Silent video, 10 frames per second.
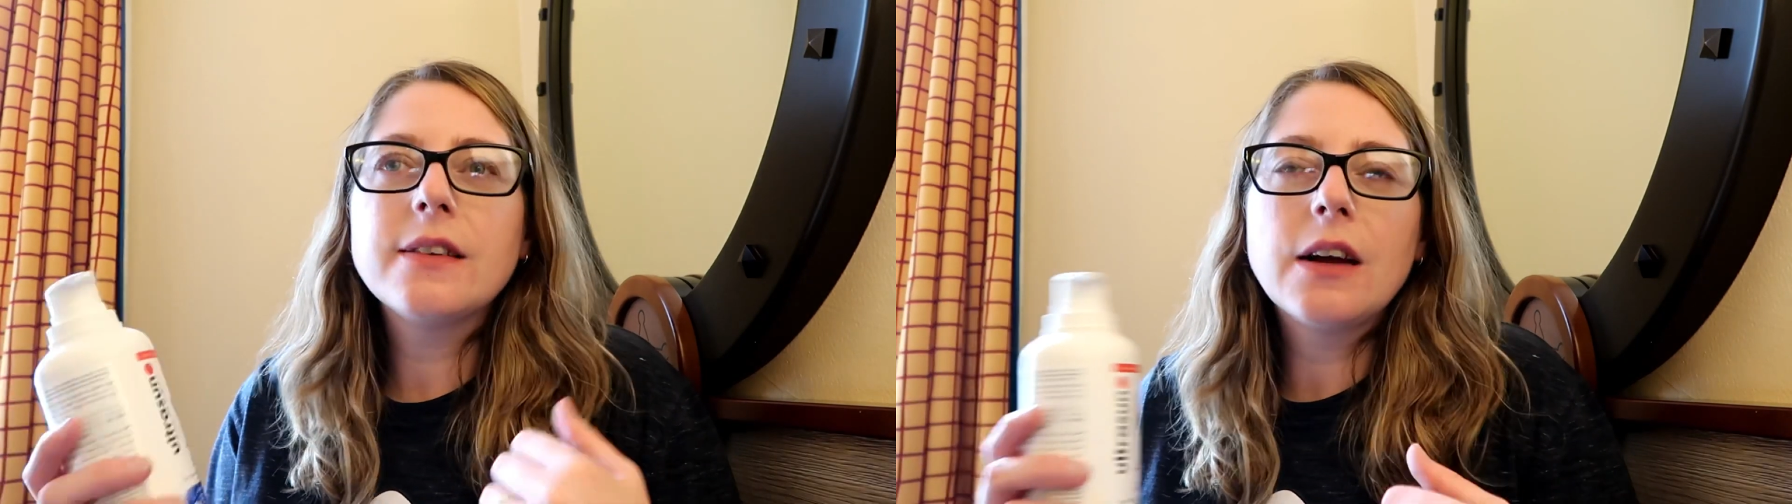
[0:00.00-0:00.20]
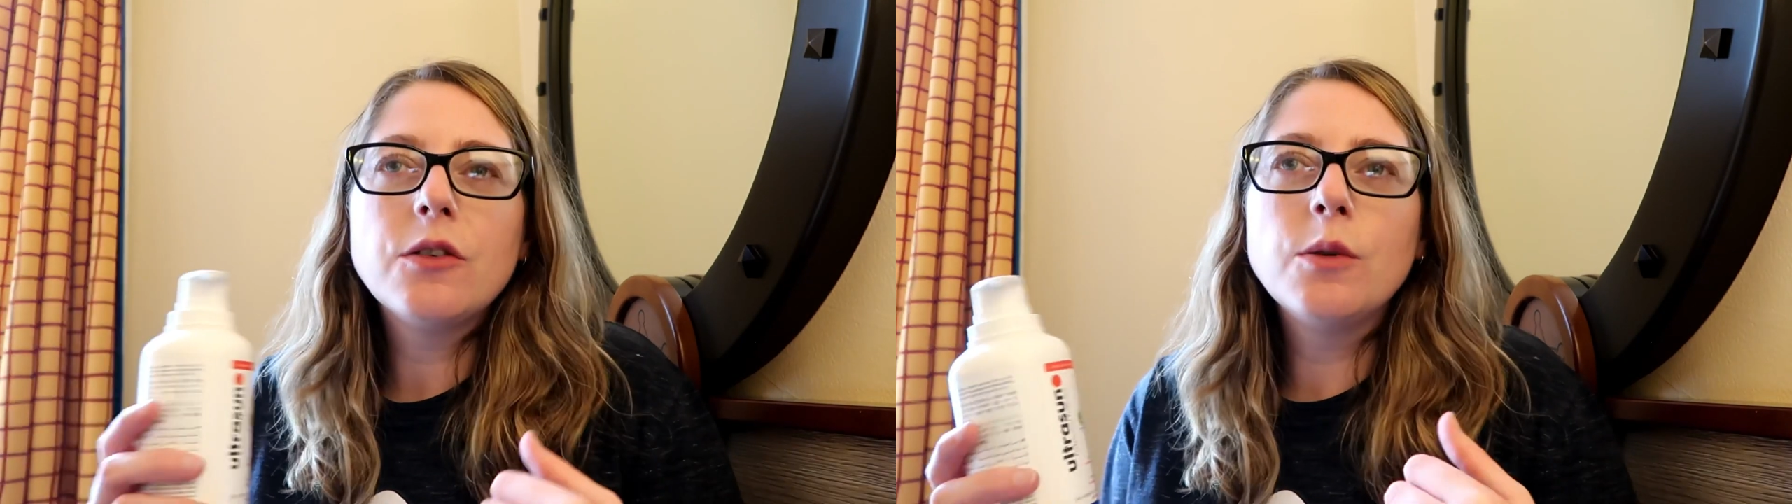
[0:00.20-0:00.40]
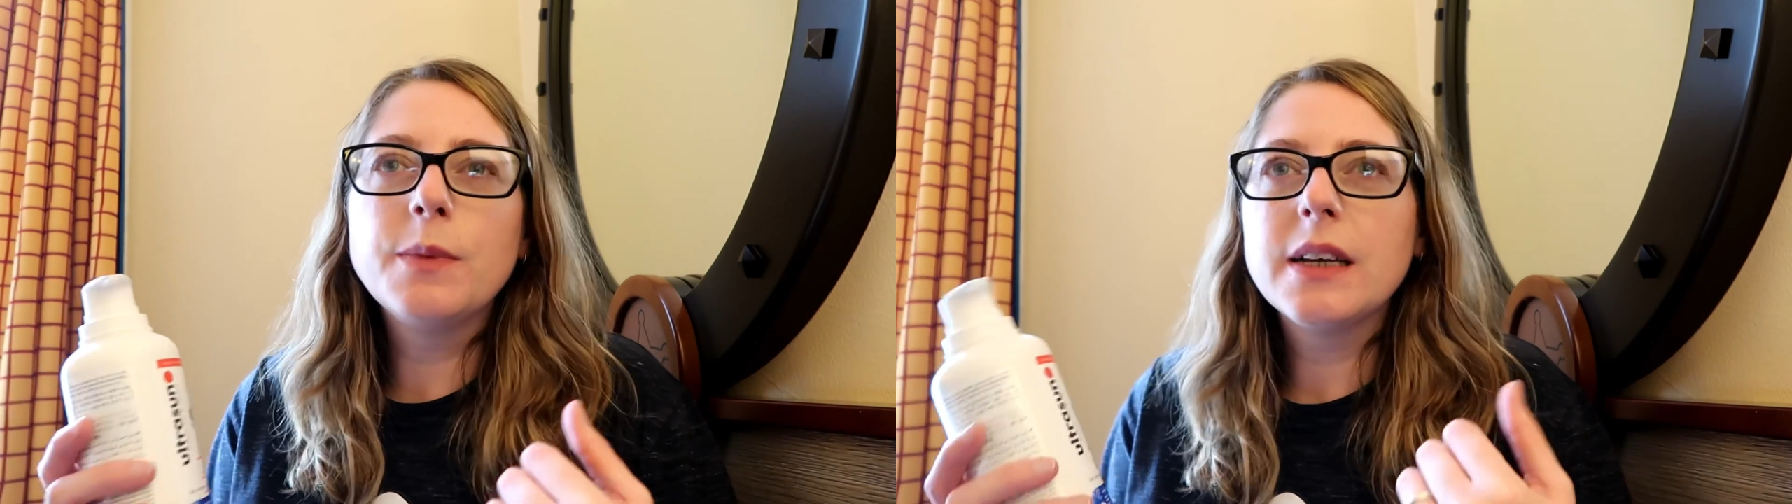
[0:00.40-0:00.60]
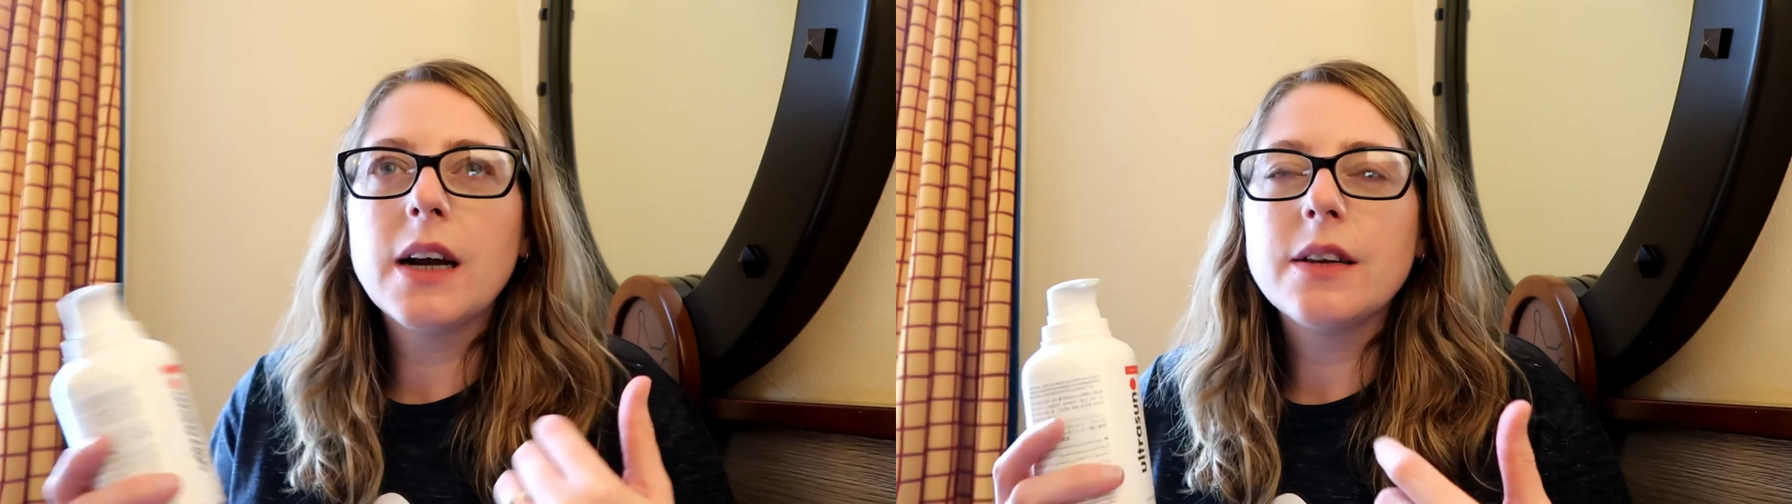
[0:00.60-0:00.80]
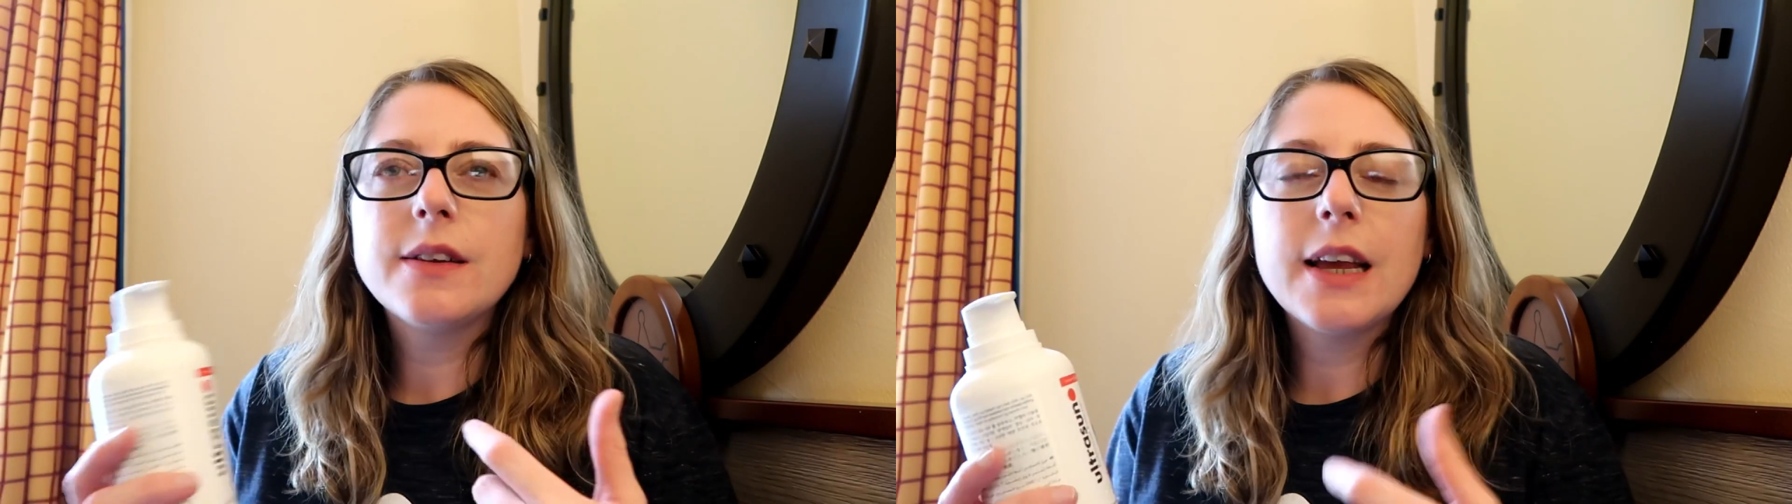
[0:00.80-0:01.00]
that normally
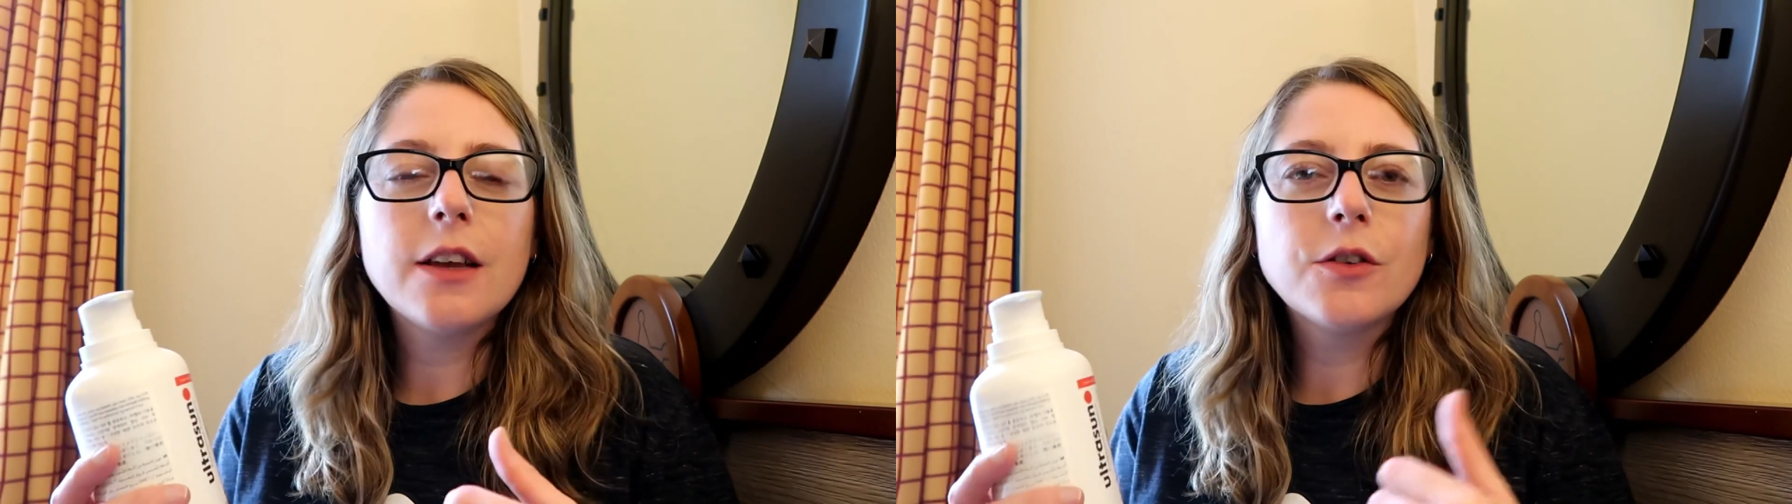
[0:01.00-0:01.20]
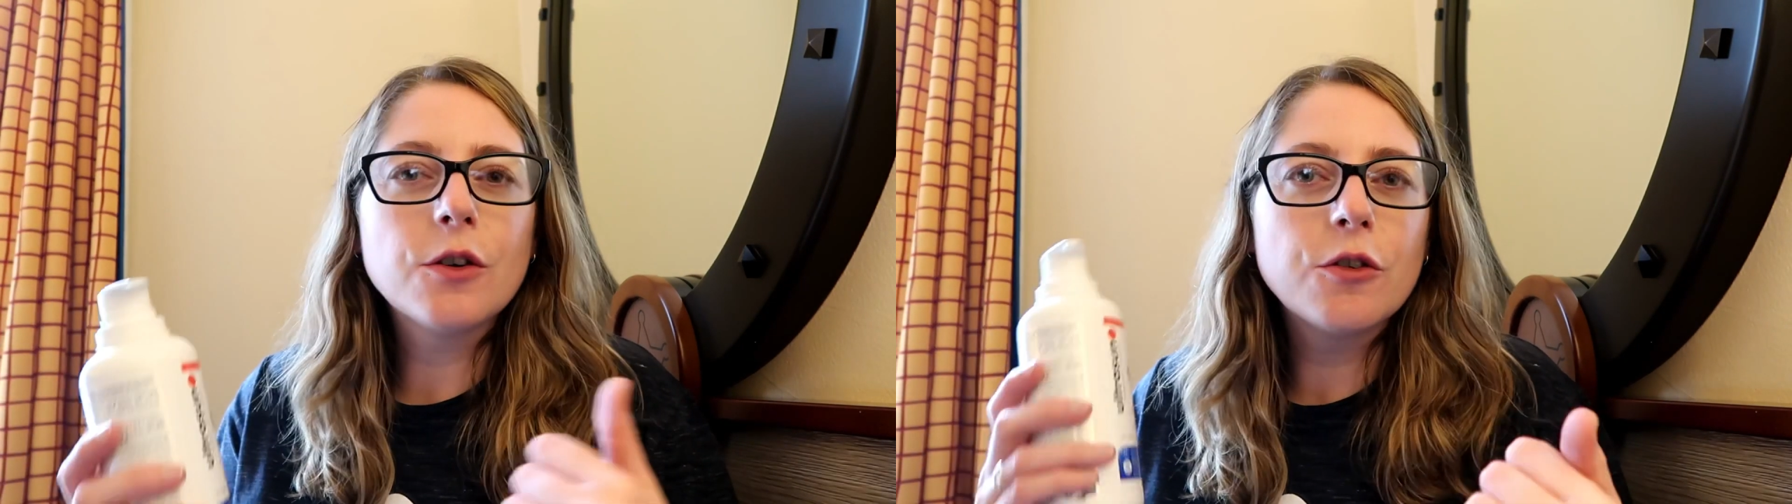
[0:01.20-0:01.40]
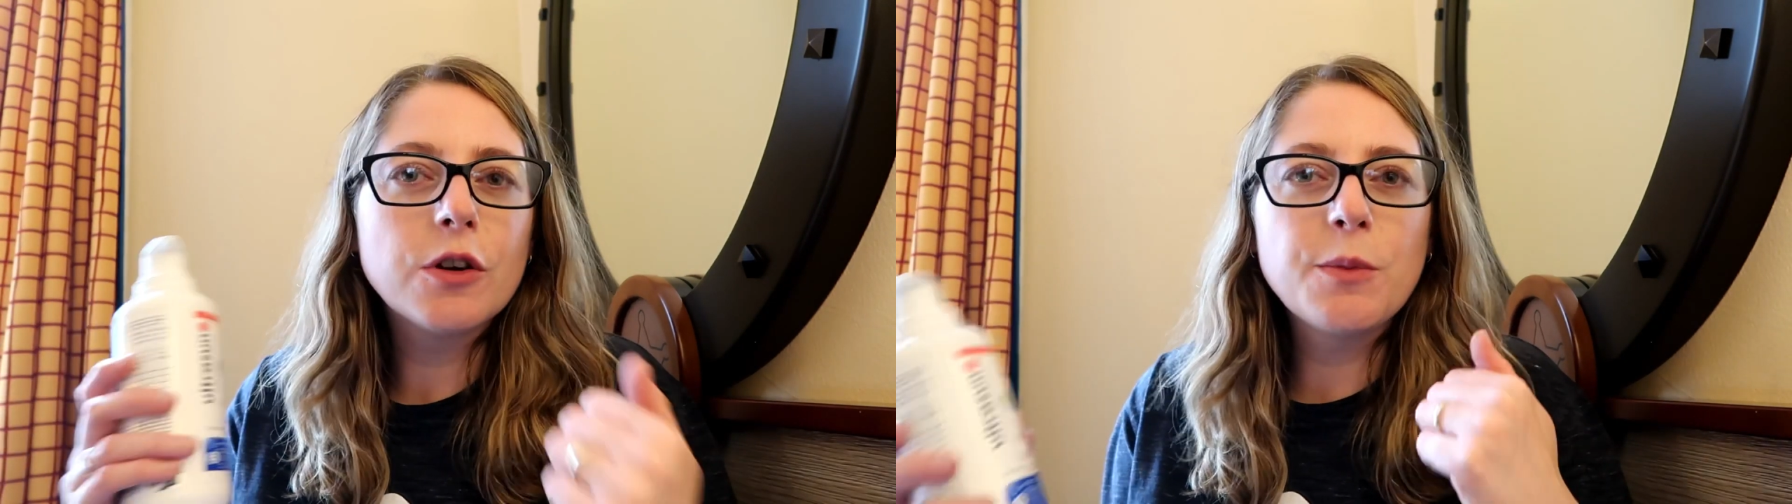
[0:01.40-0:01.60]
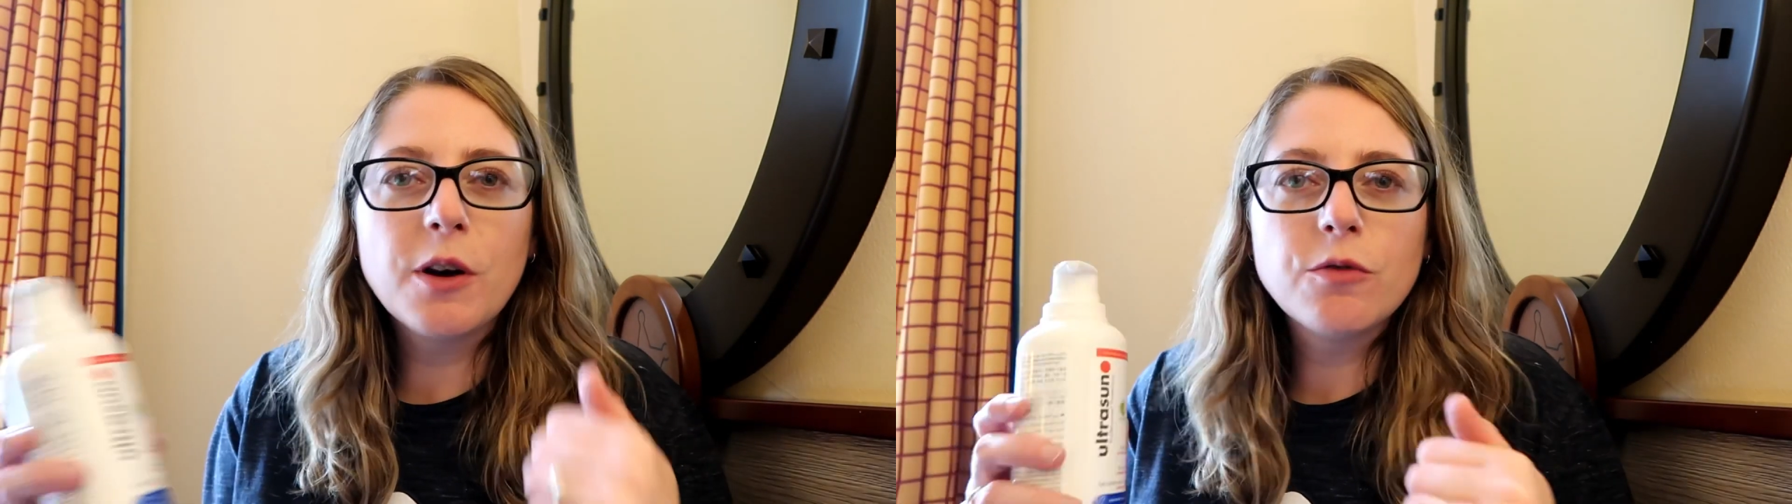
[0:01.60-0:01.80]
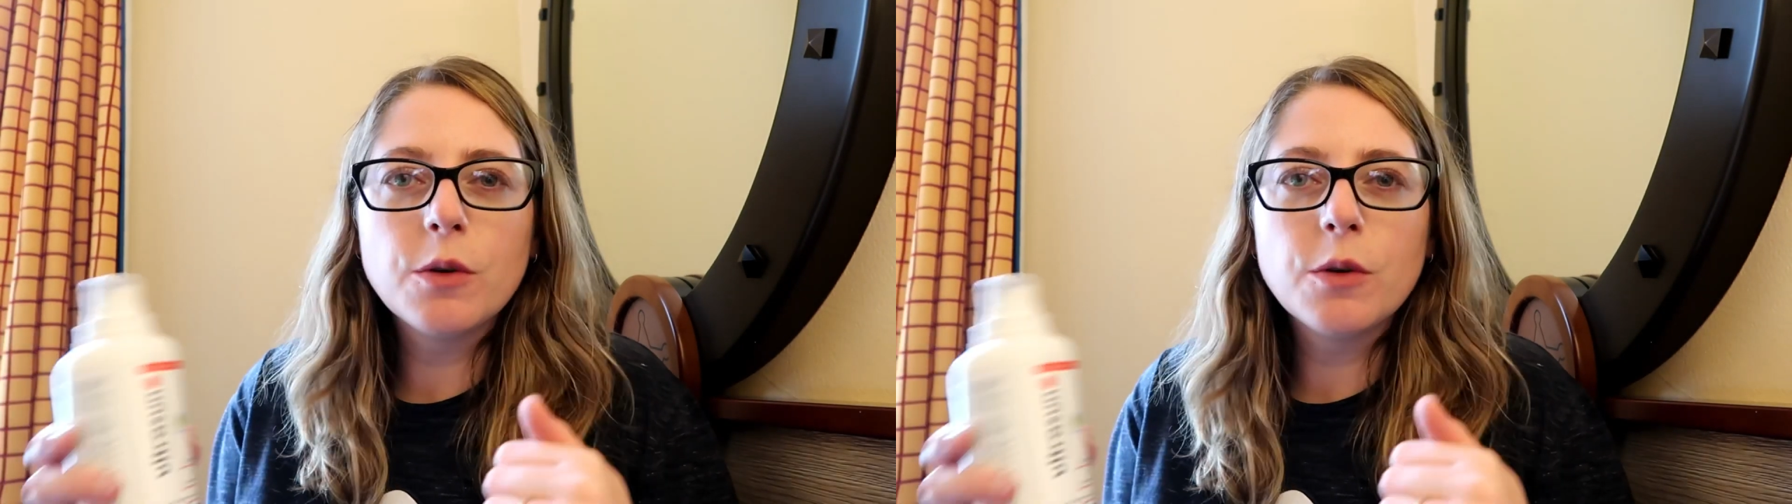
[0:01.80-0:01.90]
kind of take your sun cream off,